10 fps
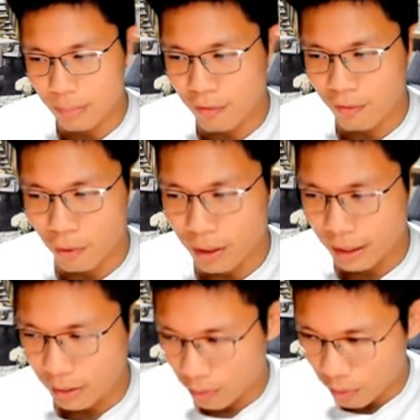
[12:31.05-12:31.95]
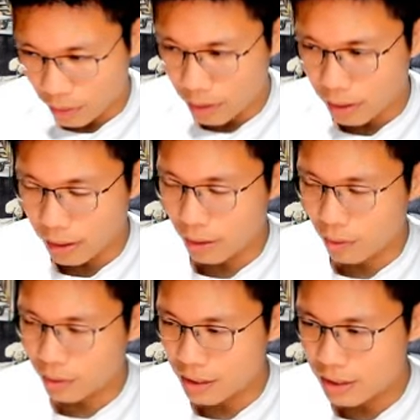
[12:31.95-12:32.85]
before Lentoria and
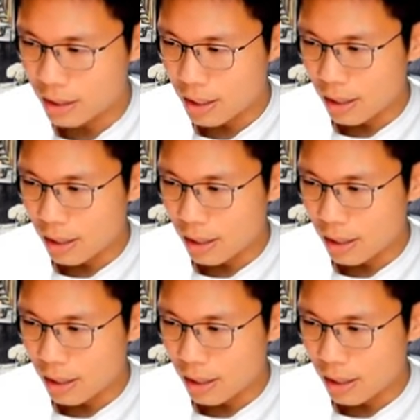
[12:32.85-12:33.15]
all these,